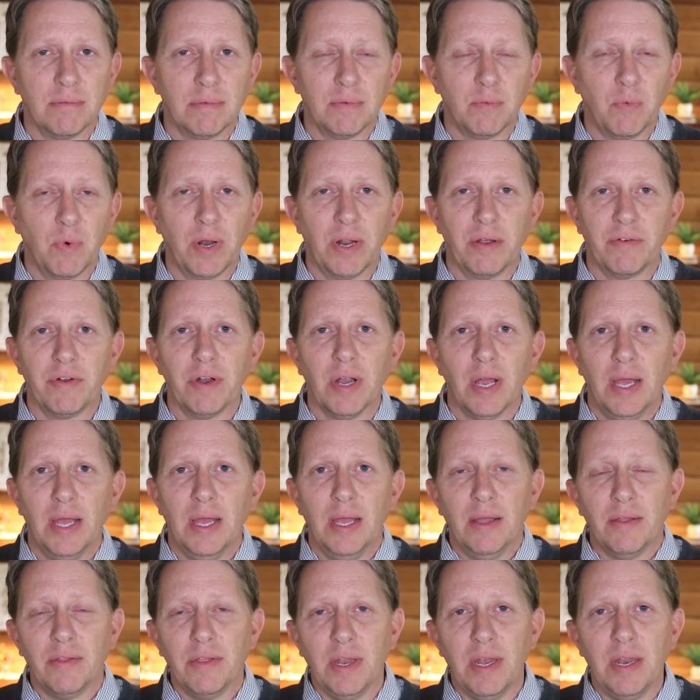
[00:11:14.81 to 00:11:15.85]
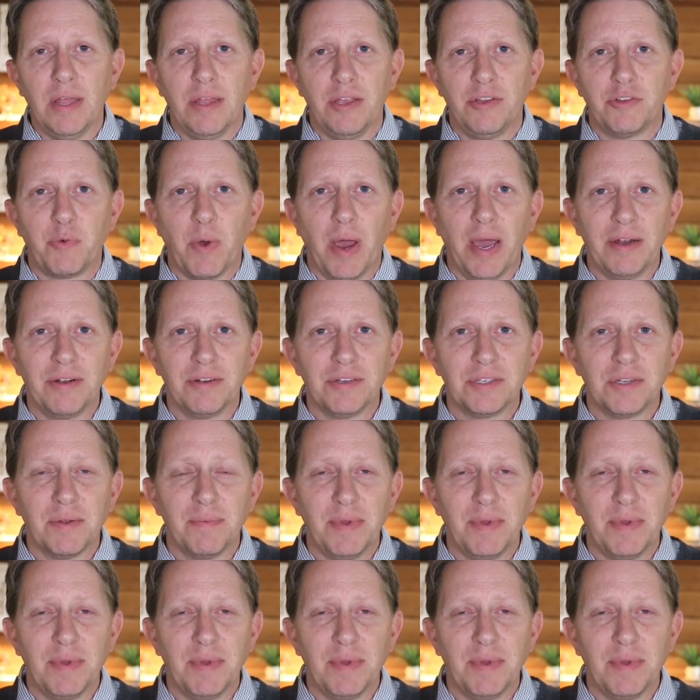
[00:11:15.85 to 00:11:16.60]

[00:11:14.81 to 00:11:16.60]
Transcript: whatever any of these writers.